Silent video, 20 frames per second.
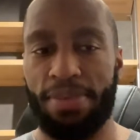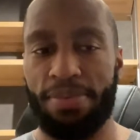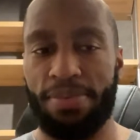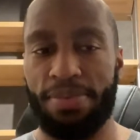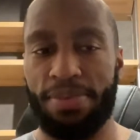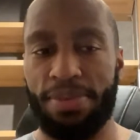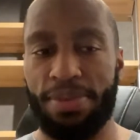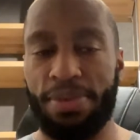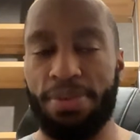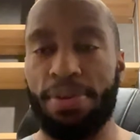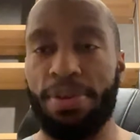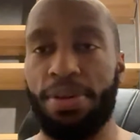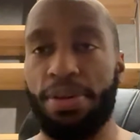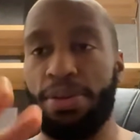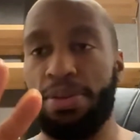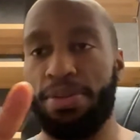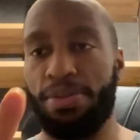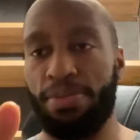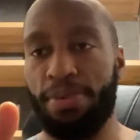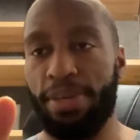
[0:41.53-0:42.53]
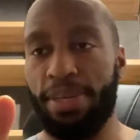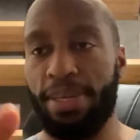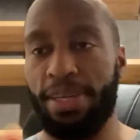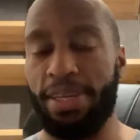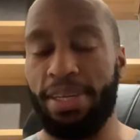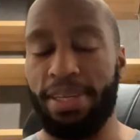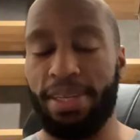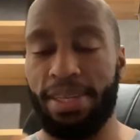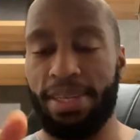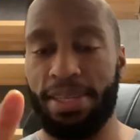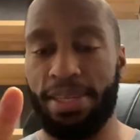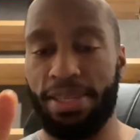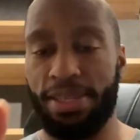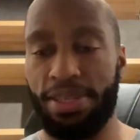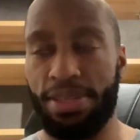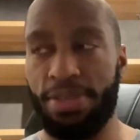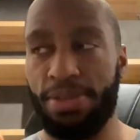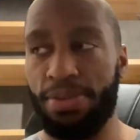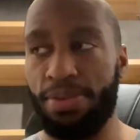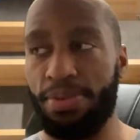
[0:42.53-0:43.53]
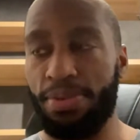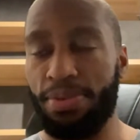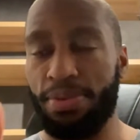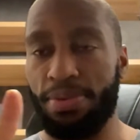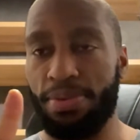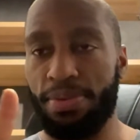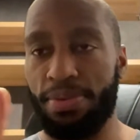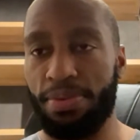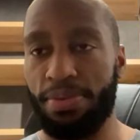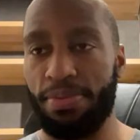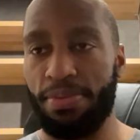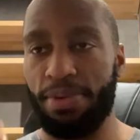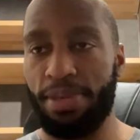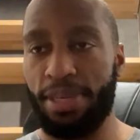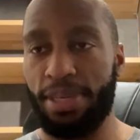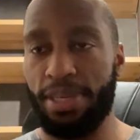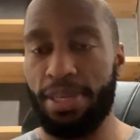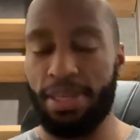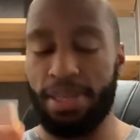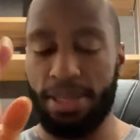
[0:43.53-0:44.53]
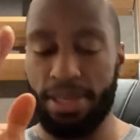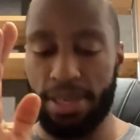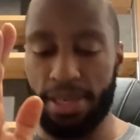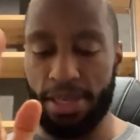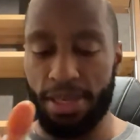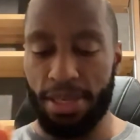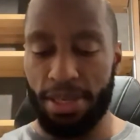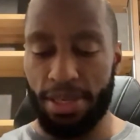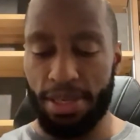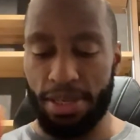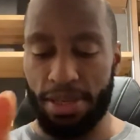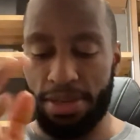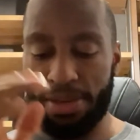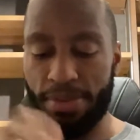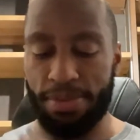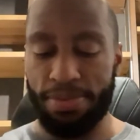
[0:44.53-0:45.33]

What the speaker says: so 3, 2, 1, go.